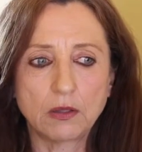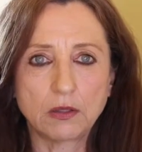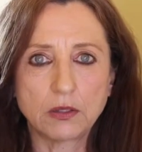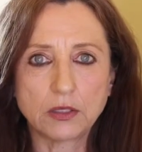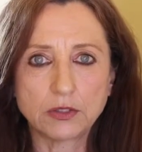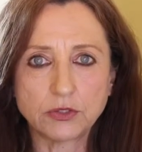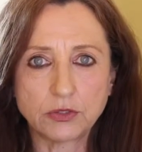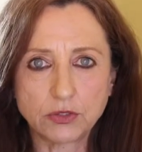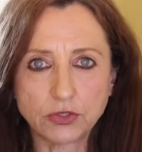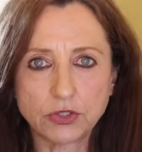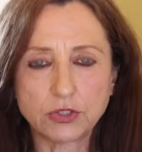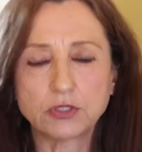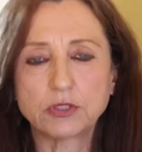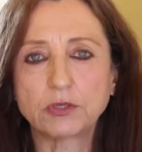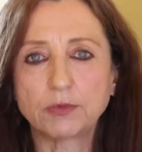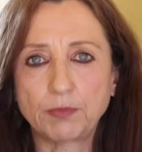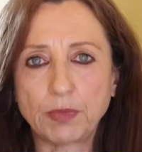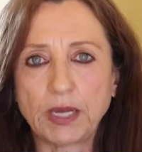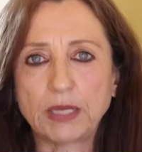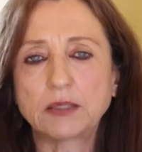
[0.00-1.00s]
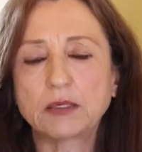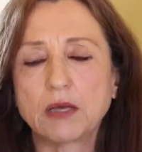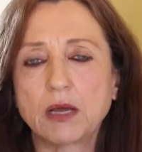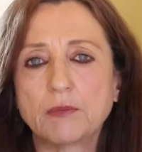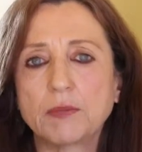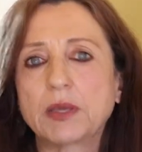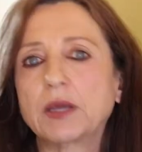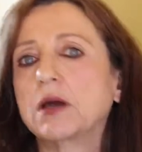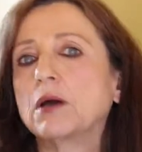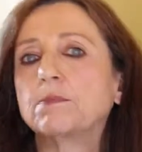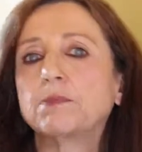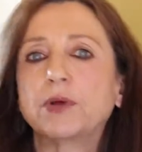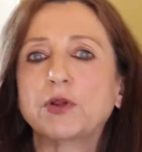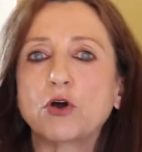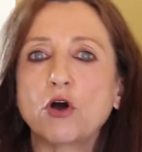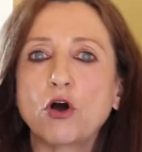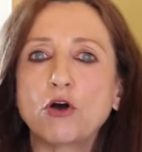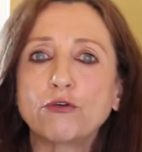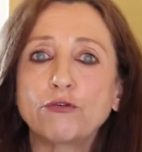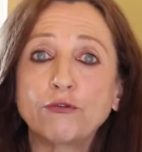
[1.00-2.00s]
there's not just the blood coming up, but
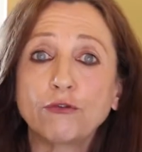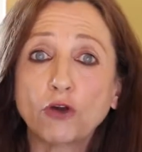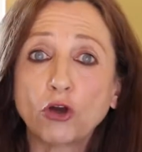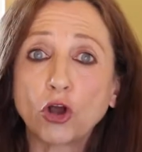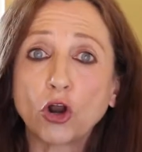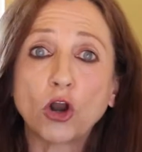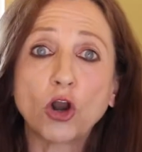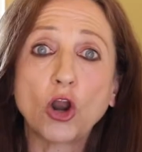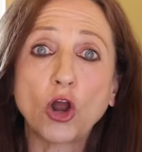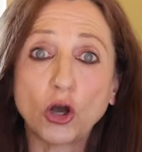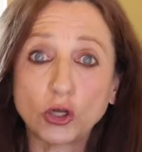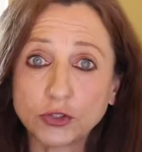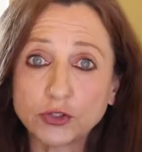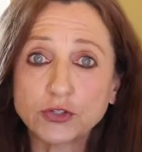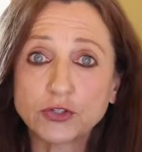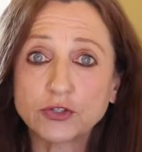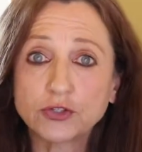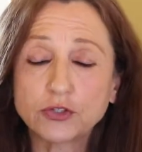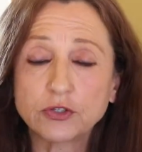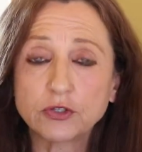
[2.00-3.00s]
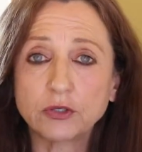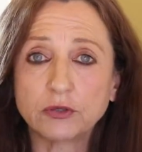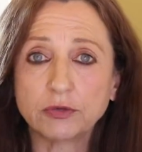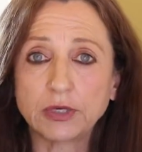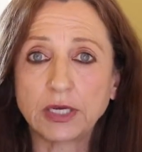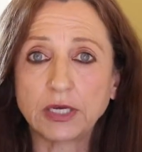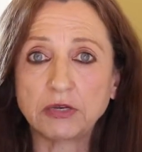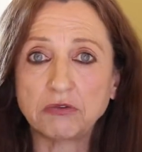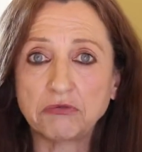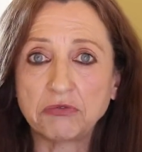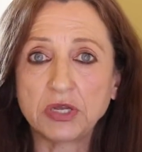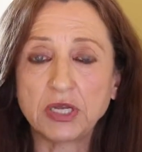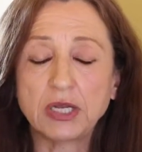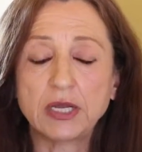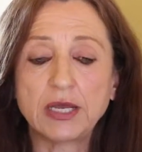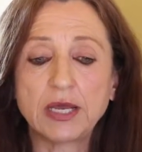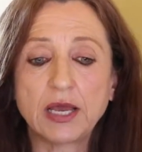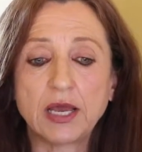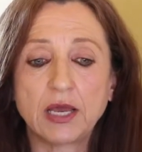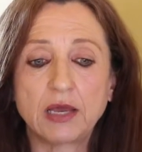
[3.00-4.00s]
often clots, right?
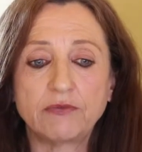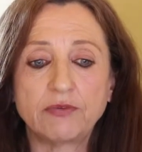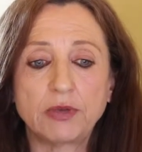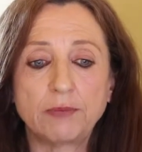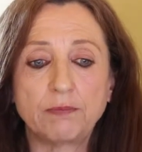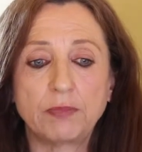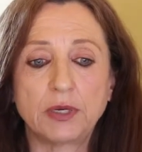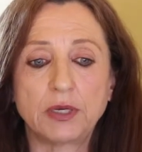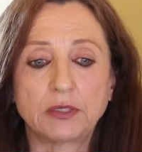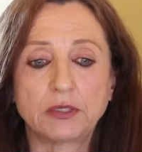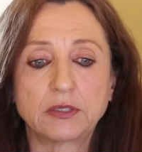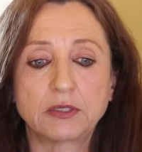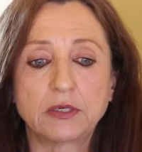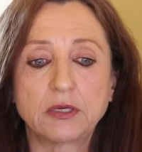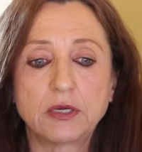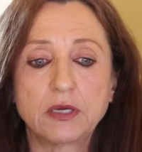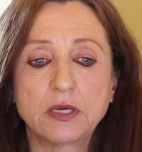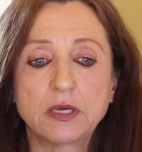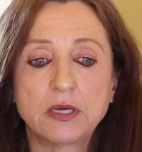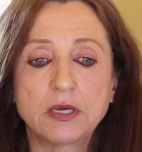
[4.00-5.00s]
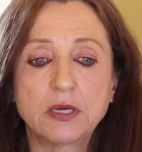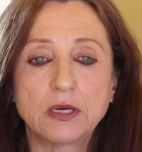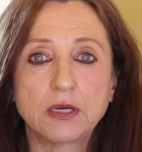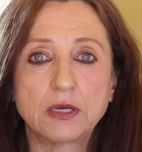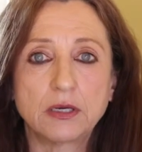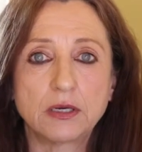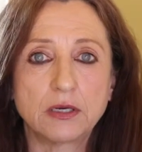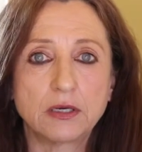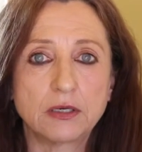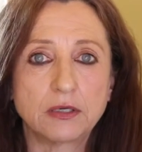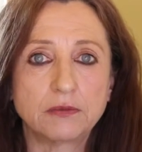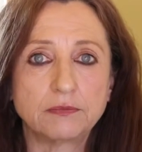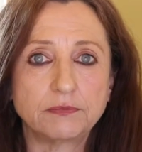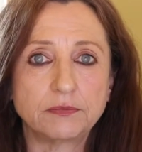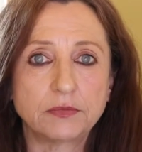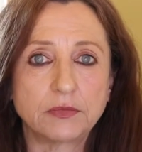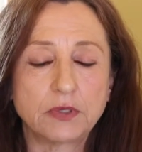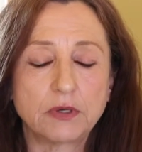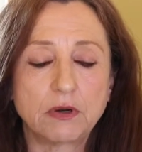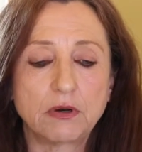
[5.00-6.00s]
Really heavy blood
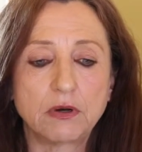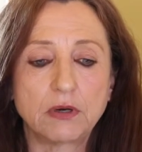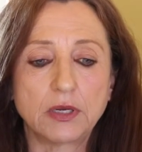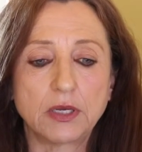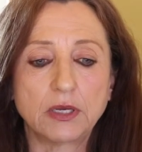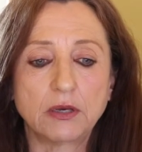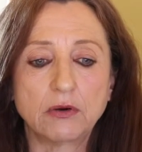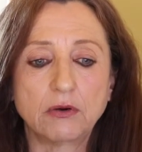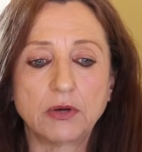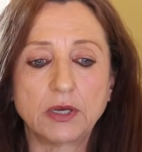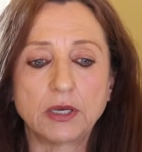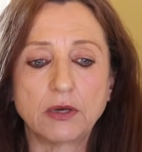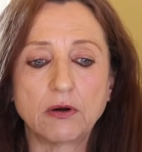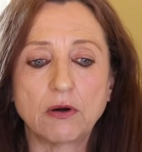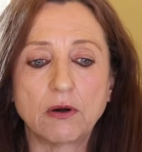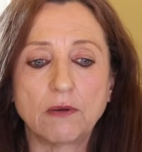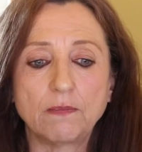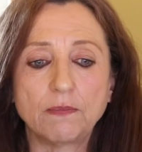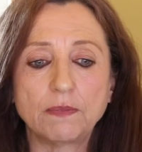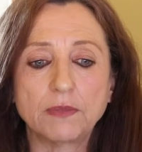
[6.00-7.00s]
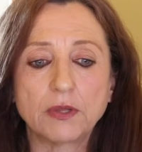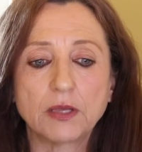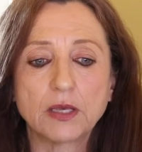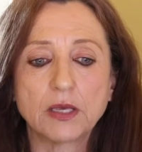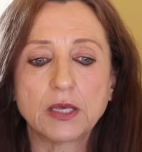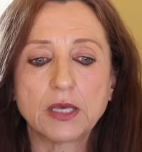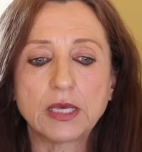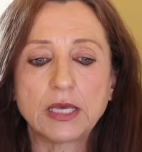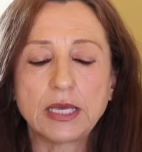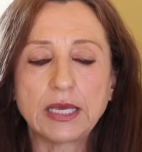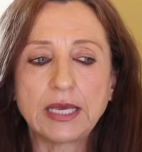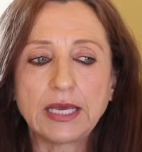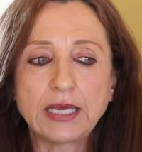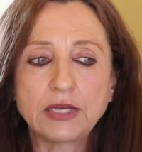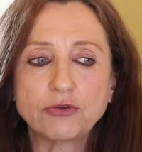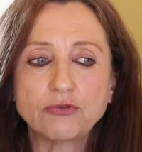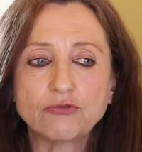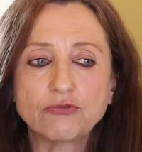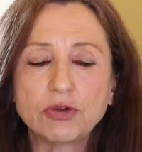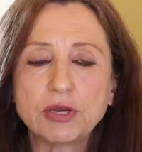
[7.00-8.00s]
um, clotting going on
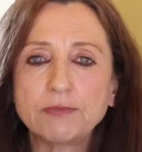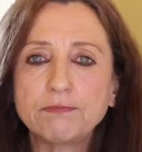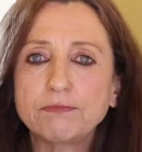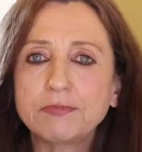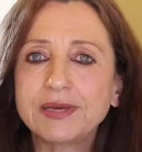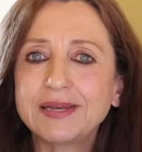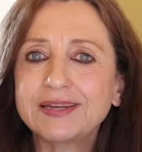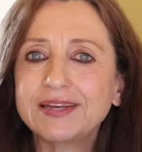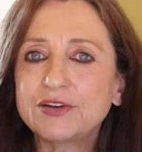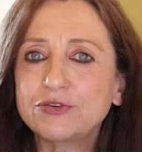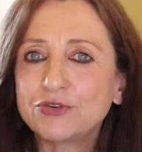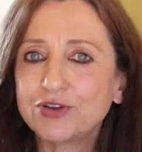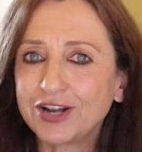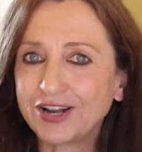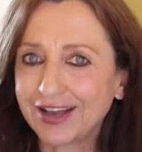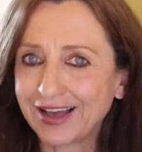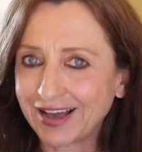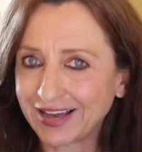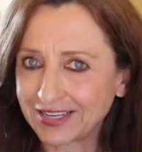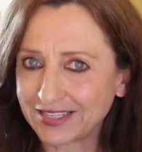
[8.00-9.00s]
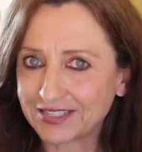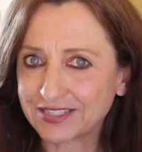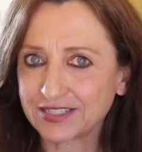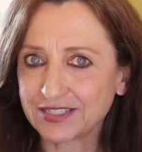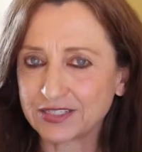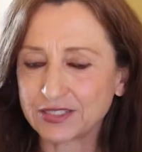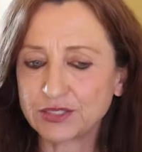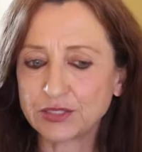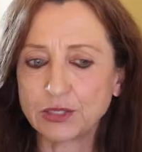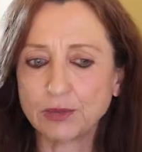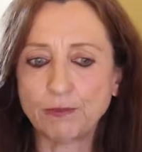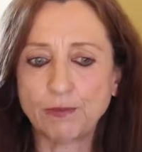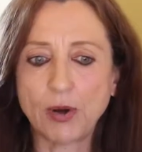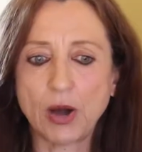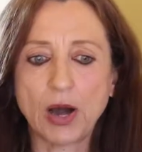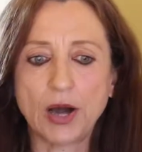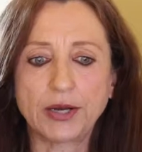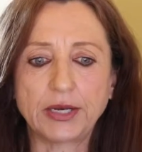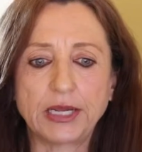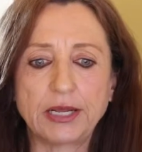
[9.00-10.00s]
it remineralizes the
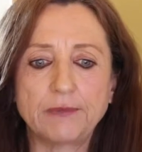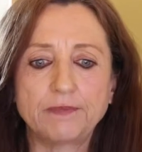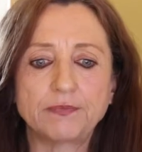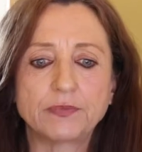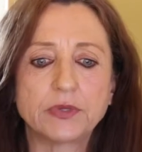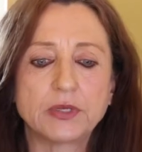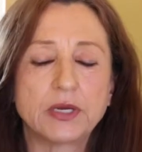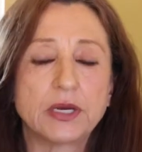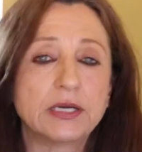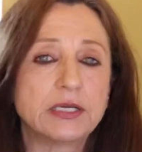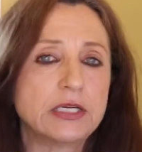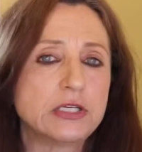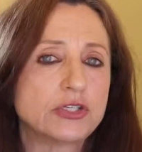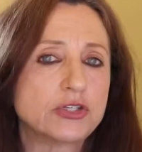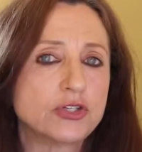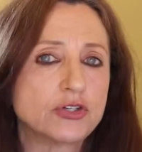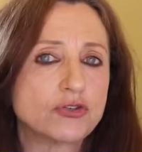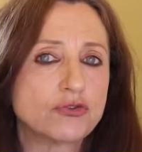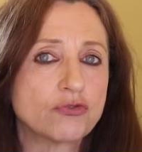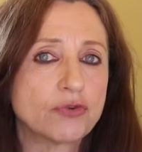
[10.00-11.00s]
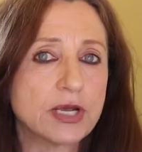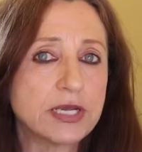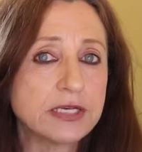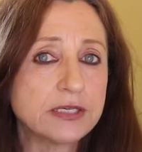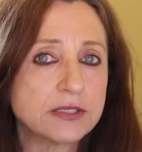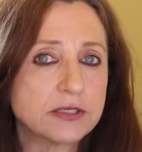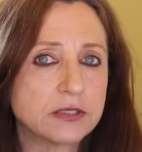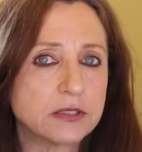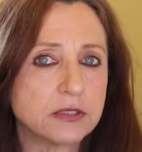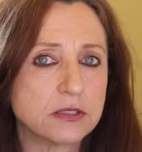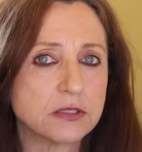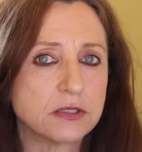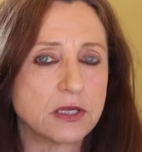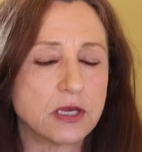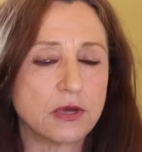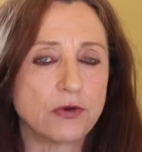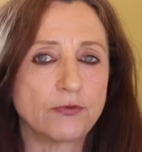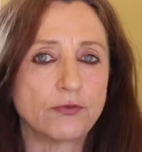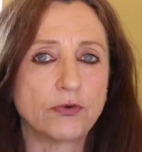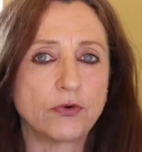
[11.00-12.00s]
body and it strengthens
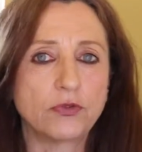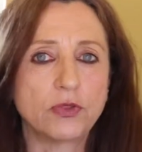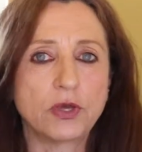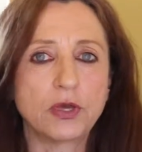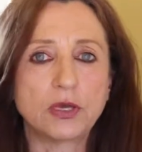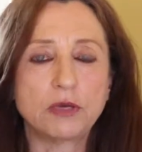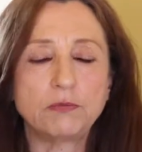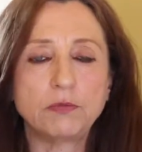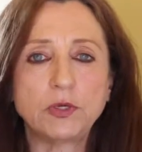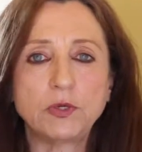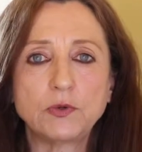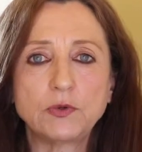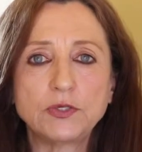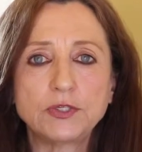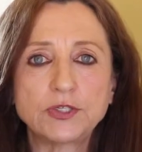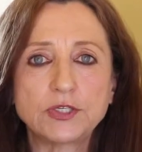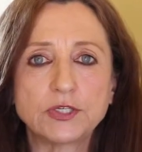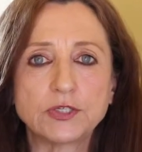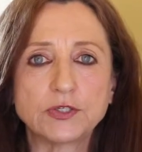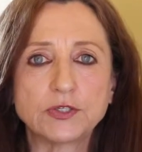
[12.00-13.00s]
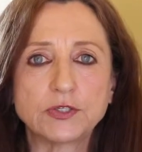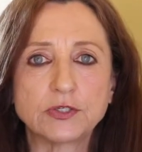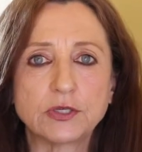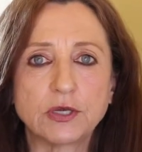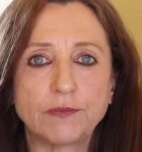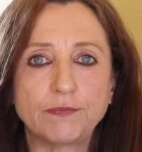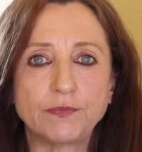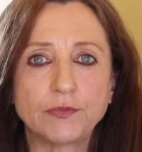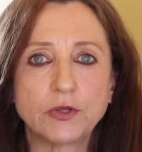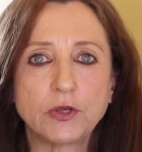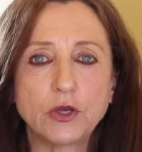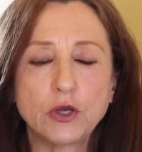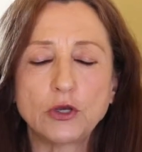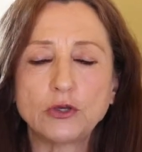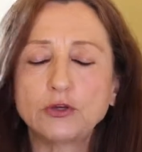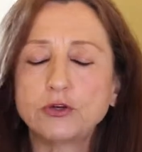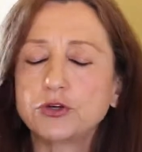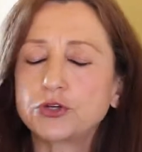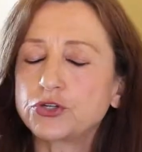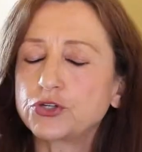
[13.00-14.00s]
therefore the immune system.
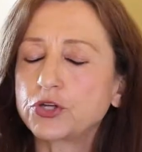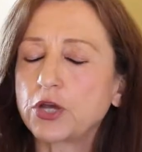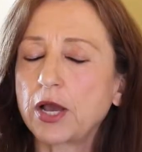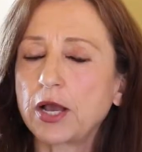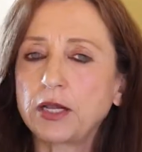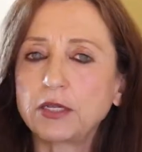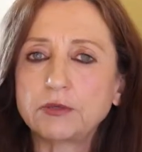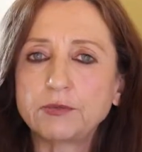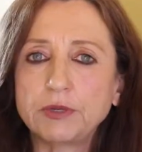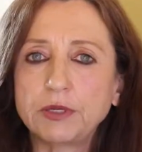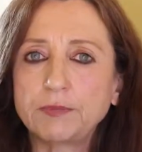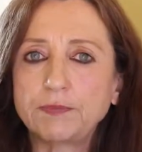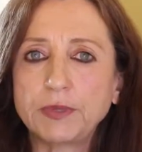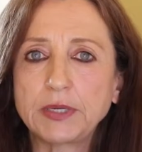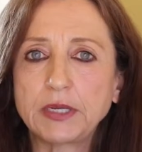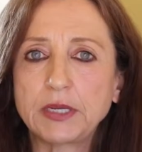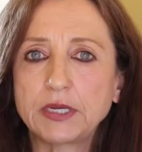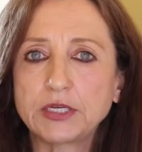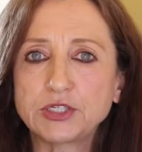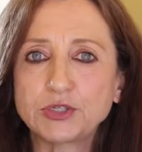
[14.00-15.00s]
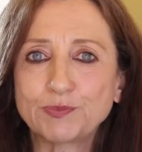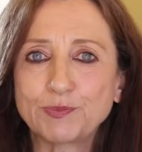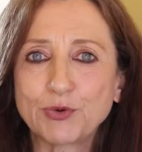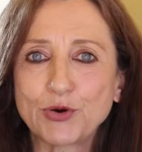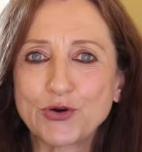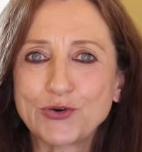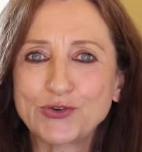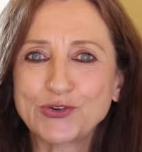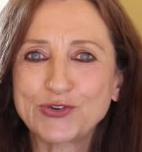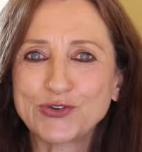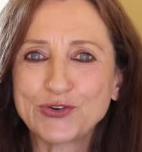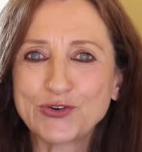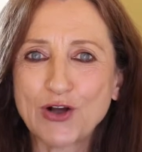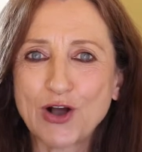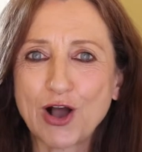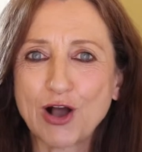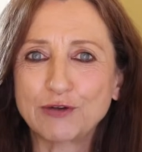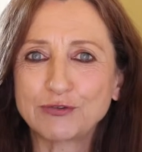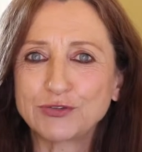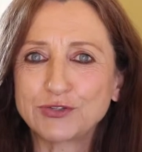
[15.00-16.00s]
Your child will be less prone to
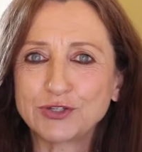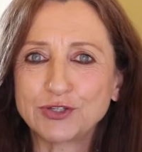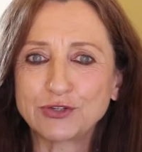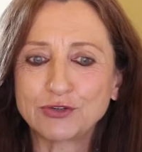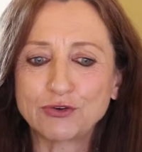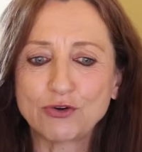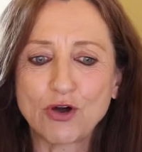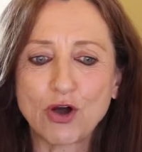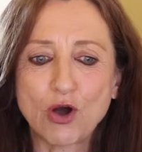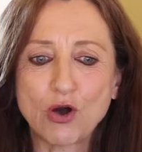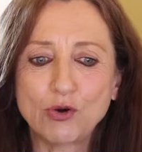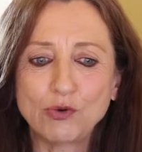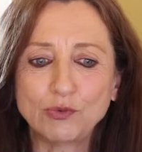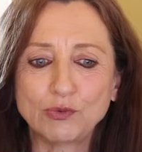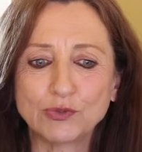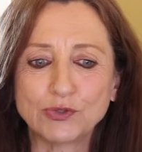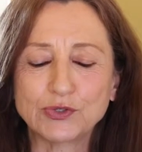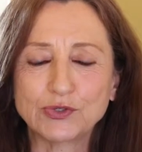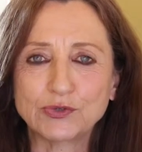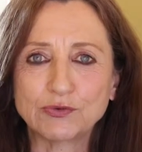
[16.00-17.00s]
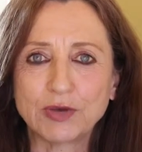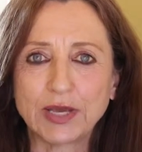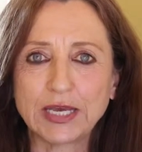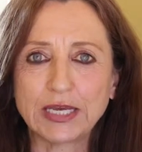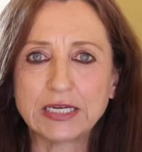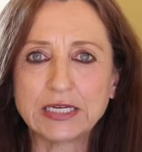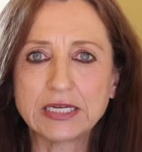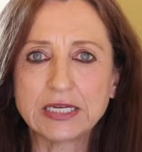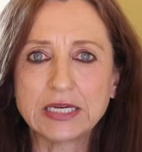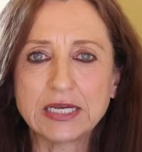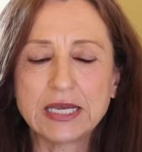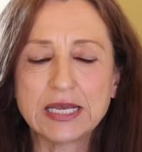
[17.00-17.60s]
coughs and colds, right?